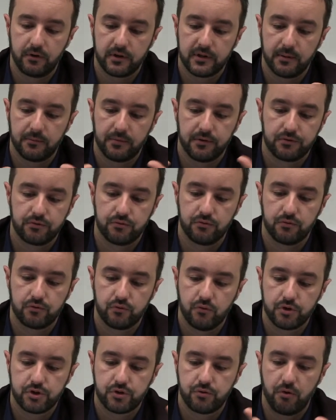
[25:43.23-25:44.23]
for example,
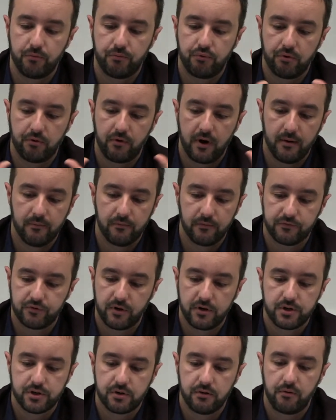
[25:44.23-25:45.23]
to watch a
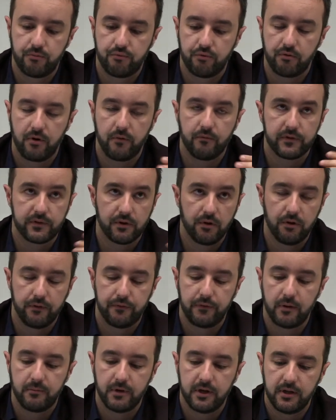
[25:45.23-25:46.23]
program, traditional program with
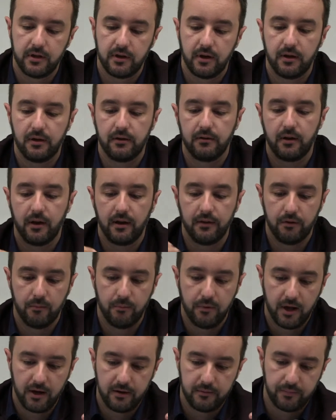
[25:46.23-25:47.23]
all the family
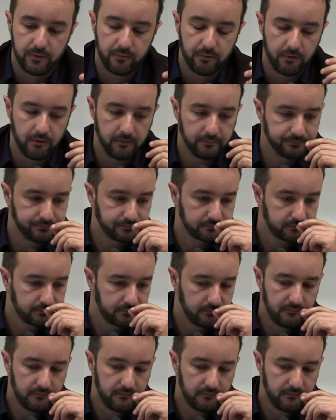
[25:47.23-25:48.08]
and the blind people,